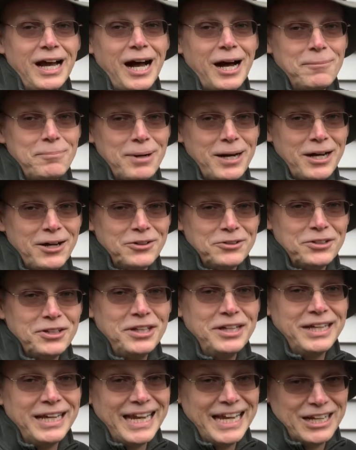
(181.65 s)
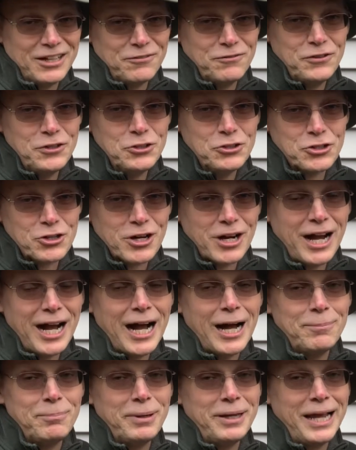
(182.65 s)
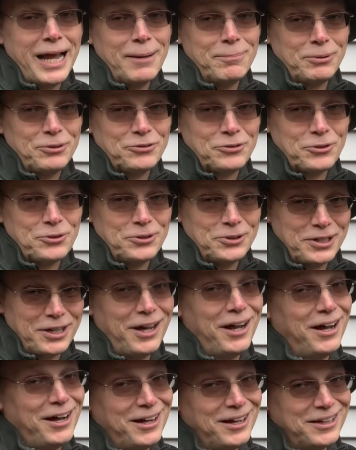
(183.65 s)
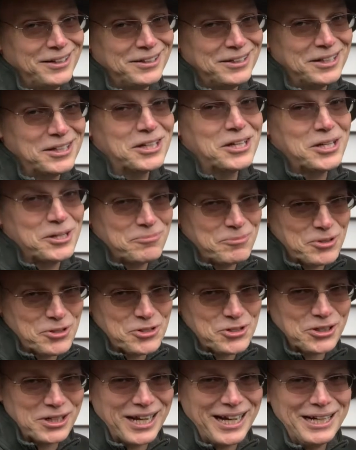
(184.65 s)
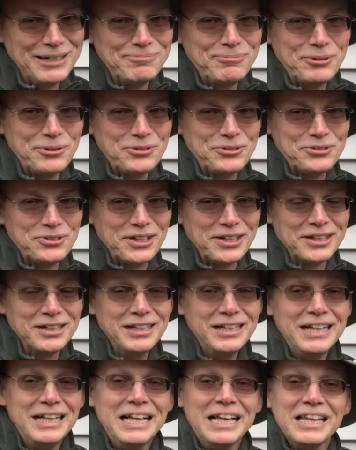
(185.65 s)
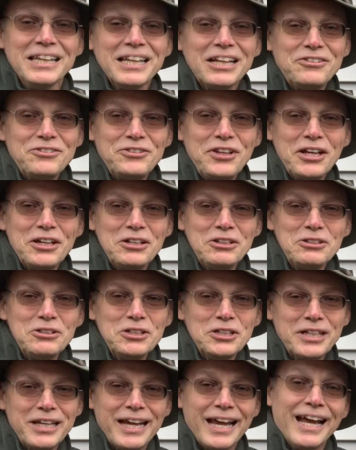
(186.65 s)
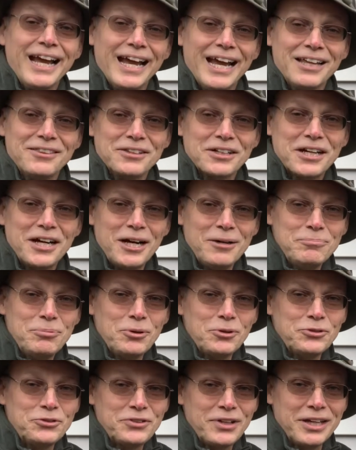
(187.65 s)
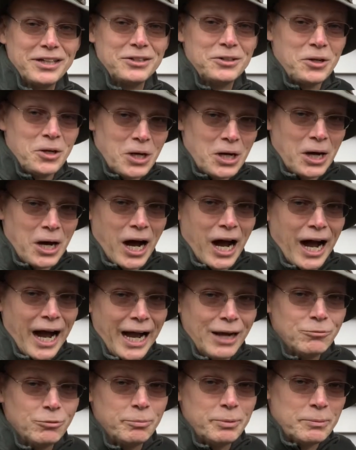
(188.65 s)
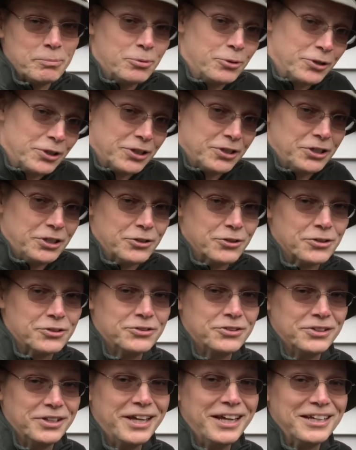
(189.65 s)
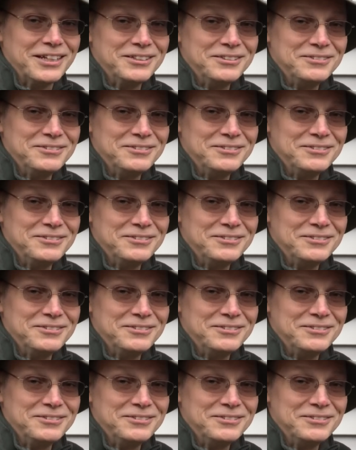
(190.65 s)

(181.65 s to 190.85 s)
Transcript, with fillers: about in a future HOP episode on commercial composting. Let's take a look at the compost that I will be putting in here today.